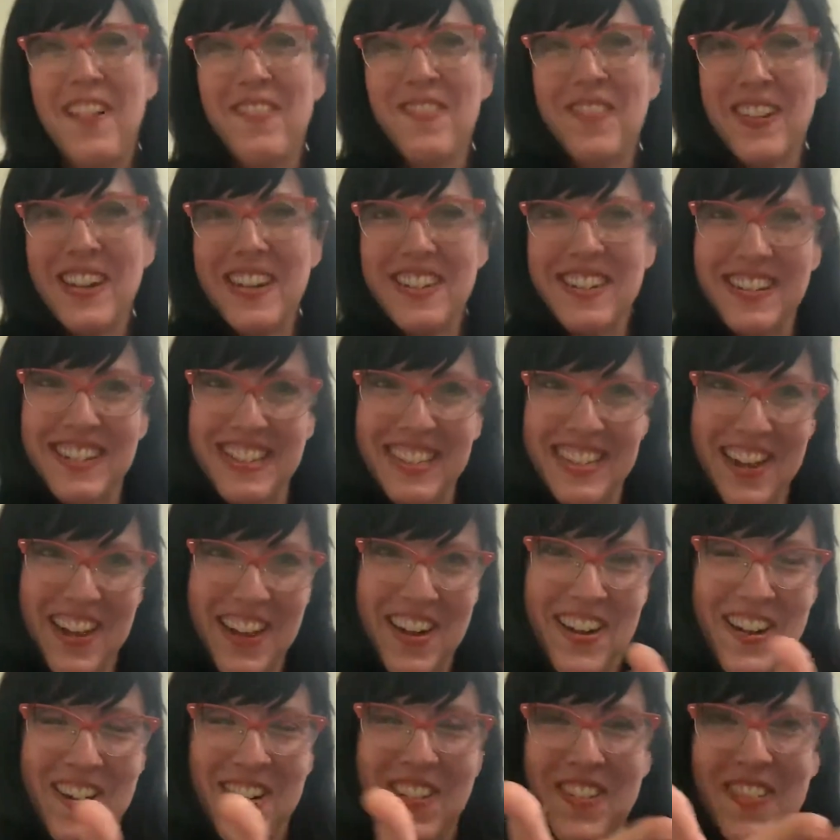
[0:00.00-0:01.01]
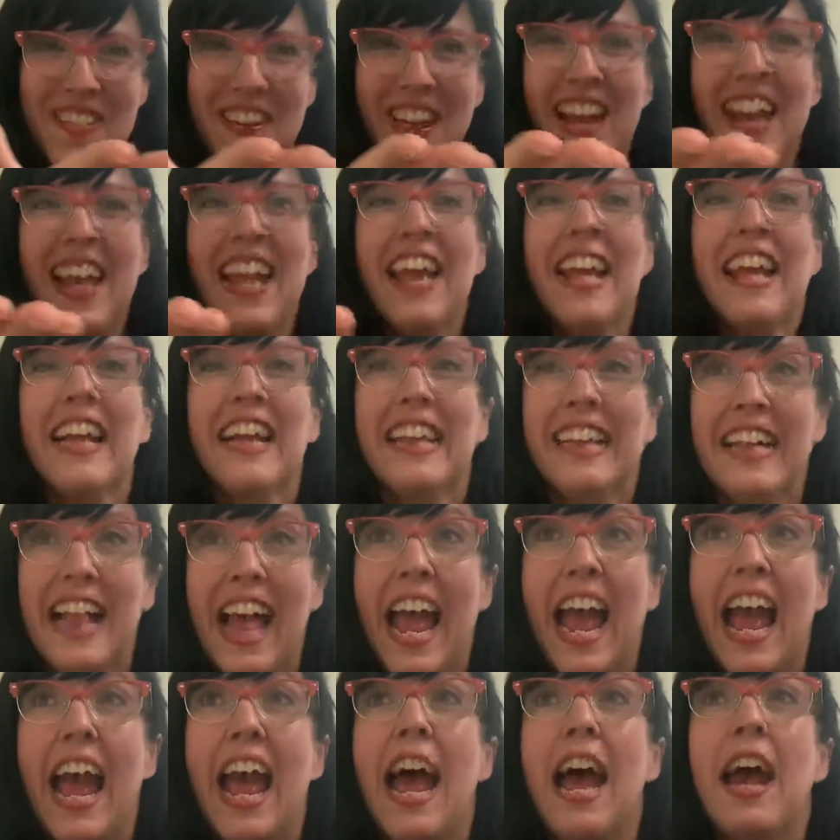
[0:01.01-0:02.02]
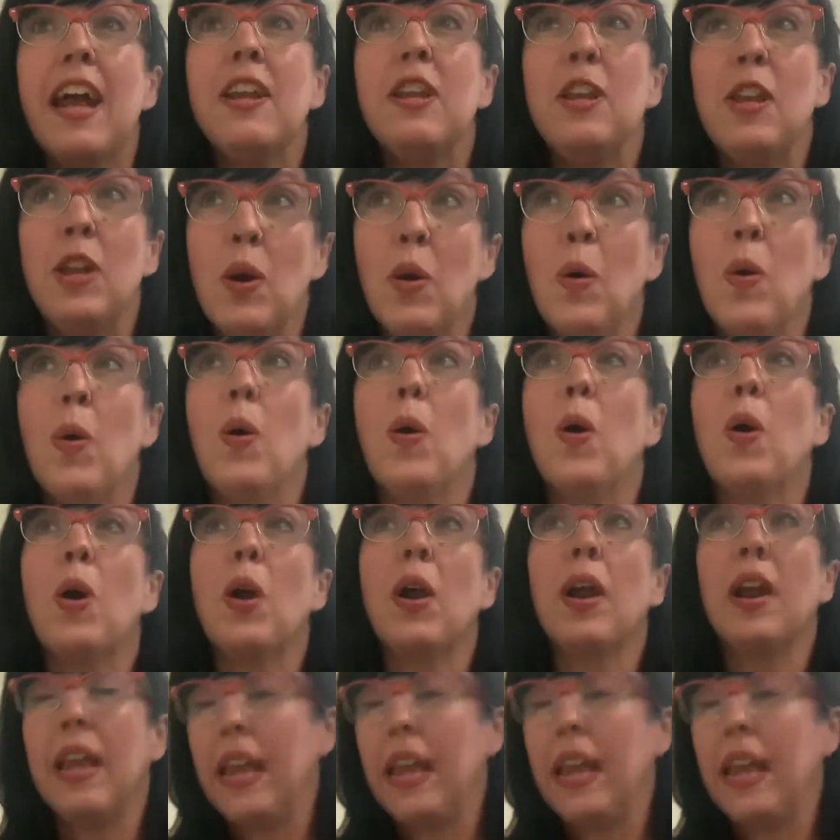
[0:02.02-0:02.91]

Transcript: We're so glad you're